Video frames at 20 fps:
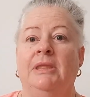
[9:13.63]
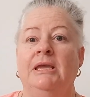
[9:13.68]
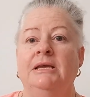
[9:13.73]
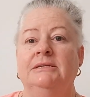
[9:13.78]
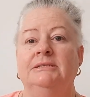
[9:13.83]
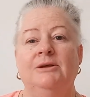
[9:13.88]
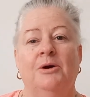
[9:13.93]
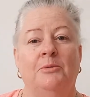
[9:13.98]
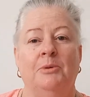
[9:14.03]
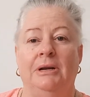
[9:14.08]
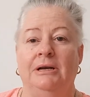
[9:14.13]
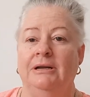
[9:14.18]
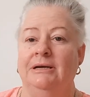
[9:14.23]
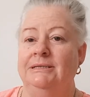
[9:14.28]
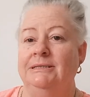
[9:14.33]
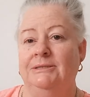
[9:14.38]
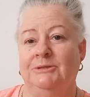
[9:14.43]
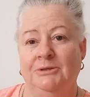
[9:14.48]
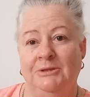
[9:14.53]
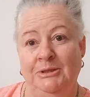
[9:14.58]
So I went and I
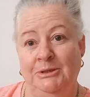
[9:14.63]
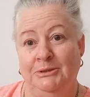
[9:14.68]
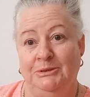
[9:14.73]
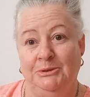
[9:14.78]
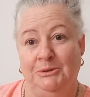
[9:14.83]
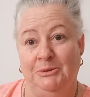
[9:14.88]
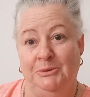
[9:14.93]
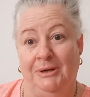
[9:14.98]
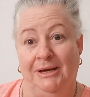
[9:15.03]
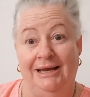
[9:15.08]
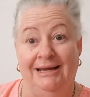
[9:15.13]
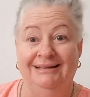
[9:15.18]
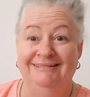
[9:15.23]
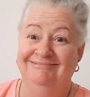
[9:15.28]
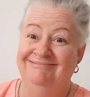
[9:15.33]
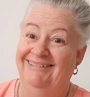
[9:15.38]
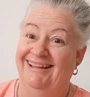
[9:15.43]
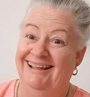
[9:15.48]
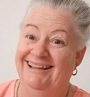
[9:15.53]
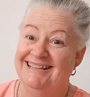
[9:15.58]
stood in the
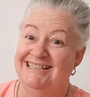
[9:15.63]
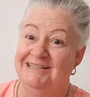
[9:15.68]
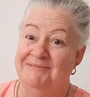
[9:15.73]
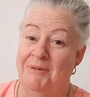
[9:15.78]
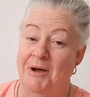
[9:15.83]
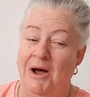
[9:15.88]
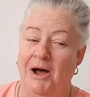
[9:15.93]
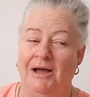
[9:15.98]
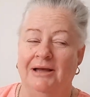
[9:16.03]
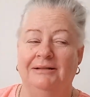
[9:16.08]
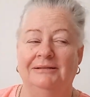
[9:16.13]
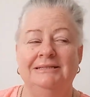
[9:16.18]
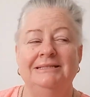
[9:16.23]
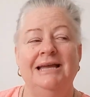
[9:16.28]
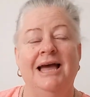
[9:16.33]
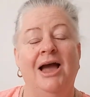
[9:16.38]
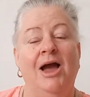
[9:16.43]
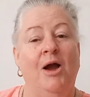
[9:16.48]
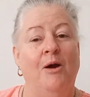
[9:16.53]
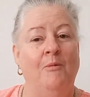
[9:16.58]
doorway, smiled,
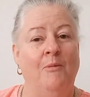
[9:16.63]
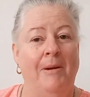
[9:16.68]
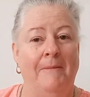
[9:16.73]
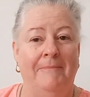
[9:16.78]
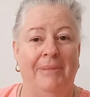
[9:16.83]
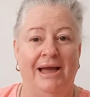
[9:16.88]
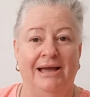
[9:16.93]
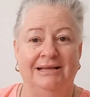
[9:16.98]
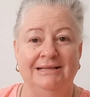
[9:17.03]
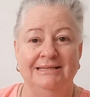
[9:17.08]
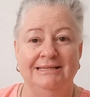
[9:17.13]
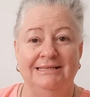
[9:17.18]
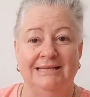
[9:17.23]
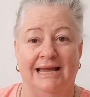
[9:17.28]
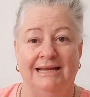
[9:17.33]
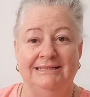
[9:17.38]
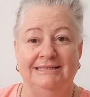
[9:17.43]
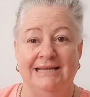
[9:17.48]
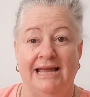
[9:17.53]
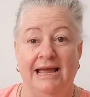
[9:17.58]
and went back and
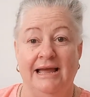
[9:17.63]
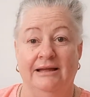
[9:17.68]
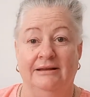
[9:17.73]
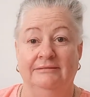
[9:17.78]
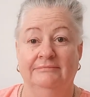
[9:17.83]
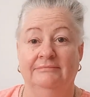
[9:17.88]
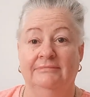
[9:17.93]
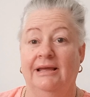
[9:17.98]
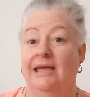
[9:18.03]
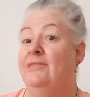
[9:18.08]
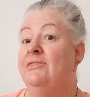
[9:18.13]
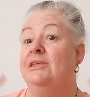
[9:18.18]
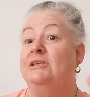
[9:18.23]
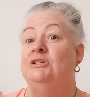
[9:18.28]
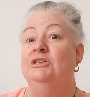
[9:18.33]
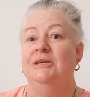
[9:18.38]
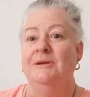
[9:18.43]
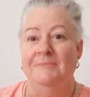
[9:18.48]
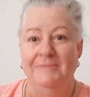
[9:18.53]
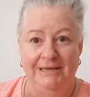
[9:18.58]
sat down. And then
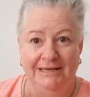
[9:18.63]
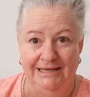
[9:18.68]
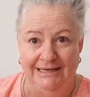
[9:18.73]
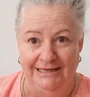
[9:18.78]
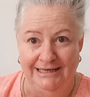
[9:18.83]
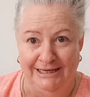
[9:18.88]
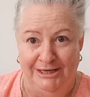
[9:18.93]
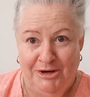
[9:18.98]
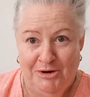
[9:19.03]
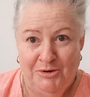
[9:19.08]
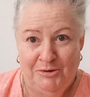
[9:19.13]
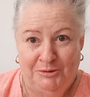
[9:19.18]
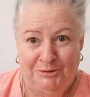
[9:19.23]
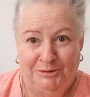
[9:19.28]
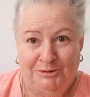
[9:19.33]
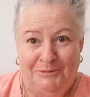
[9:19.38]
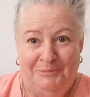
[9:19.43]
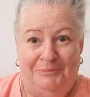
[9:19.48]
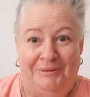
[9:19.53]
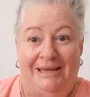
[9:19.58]
she immediately
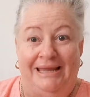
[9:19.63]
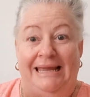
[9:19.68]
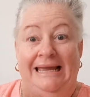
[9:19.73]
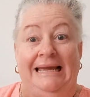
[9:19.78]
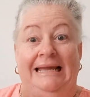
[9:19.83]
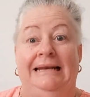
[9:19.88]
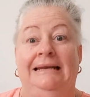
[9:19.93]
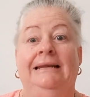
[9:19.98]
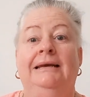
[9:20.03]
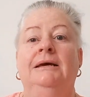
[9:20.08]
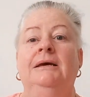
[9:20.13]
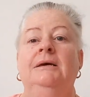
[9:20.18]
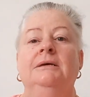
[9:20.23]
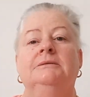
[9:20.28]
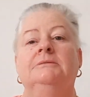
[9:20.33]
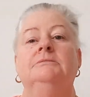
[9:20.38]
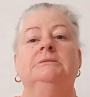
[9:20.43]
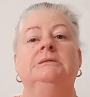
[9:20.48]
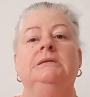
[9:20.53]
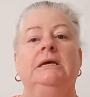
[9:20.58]
called me in.
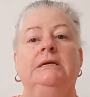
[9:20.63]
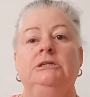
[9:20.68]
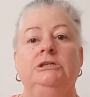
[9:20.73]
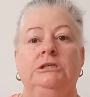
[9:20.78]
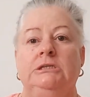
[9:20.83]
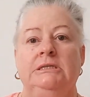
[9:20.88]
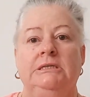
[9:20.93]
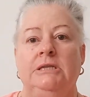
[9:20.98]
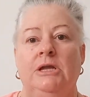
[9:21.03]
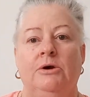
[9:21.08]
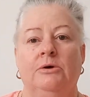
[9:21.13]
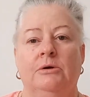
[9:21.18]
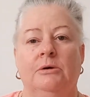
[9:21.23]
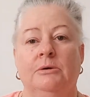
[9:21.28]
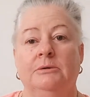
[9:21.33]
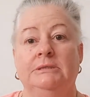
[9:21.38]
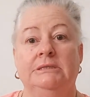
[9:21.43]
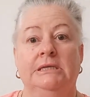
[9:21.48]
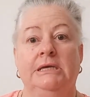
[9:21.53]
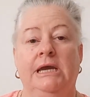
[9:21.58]
So it was like she didn't know I
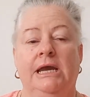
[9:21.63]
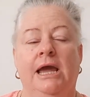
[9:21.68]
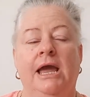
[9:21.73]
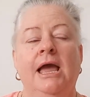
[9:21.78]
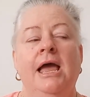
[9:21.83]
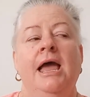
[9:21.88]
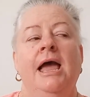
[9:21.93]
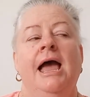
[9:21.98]
was there.